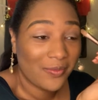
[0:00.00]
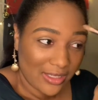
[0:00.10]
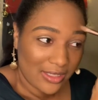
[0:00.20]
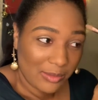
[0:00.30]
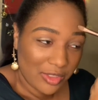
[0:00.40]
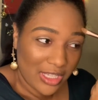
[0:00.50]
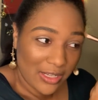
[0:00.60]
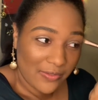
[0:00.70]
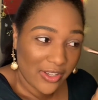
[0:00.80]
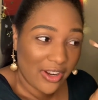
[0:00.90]
So I'm just kind of
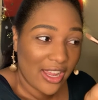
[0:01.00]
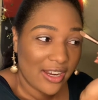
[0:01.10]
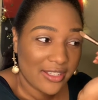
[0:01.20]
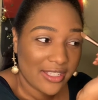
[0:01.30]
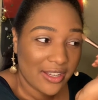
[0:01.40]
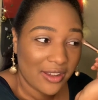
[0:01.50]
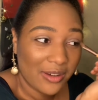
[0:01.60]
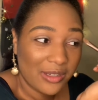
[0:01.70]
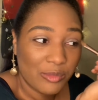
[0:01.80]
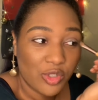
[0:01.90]
figuring it out as I go,
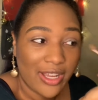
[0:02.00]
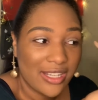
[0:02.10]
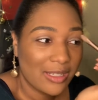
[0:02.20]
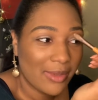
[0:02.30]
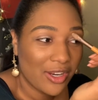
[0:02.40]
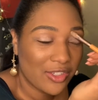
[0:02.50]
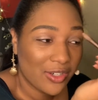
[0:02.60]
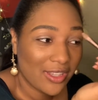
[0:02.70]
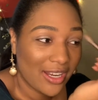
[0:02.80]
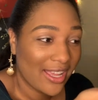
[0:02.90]
and I'm trying to make sure
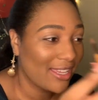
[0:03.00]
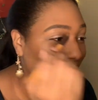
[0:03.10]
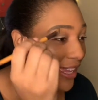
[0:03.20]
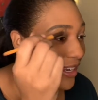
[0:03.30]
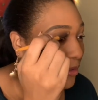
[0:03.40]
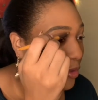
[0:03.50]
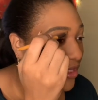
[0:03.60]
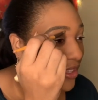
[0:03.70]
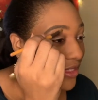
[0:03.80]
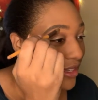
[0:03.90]
that I get it
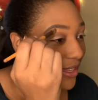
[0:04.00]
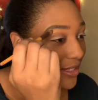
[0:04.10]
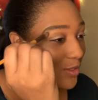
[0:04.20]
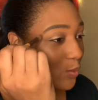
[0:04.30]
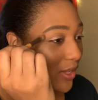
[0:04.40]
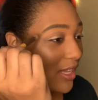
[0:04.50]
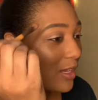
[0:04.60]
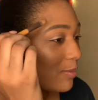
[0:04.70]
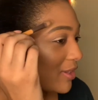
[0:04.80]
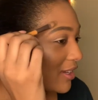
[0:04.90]
within the next week
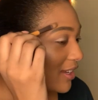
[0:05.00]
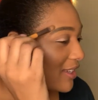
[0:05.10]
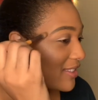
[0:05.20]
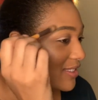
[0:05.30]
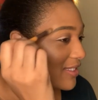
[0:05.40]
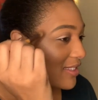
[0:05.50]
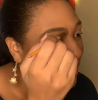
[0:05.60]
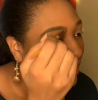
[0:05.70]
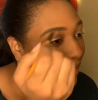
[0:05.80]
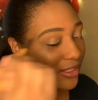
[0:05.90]
because,
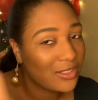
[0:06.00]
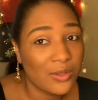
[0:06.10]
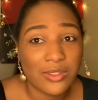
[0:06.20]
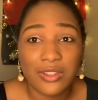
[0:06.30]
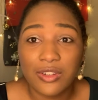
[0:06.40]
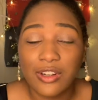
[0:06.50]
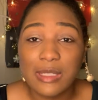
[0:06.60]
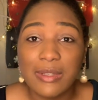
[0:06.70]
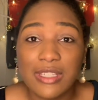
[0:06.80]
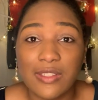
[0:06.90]
like, dudes,
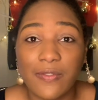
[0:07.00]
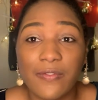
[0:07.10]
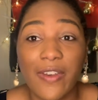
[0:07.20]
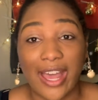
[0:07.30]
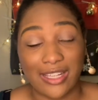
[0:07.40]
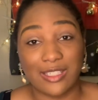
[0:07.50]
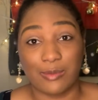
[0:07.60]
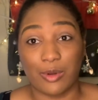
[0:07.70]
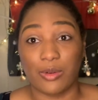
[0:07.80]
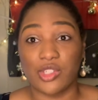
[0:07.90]
Christmas is fast
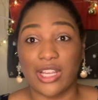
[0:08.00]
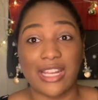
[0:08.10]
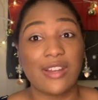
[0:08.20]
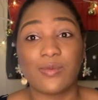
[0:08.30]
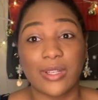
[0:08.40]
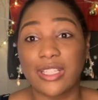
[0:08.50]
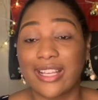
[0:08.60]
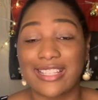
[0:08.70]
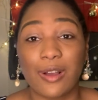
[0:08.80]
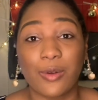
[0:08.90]
approaching. I didn't realize
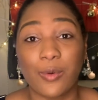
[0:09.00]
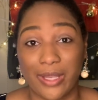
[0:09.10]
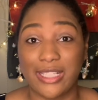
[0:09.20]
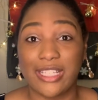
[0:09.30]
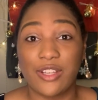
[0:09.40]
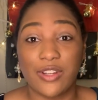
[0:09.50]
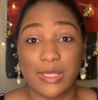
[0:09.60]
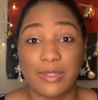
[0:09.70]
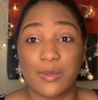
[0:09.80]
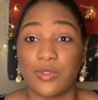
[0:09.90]
how quickly
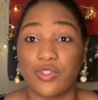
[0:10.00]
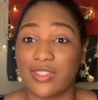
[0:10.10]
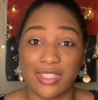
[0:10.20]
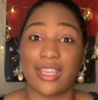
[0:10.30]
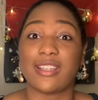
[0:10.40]
Christmas was just like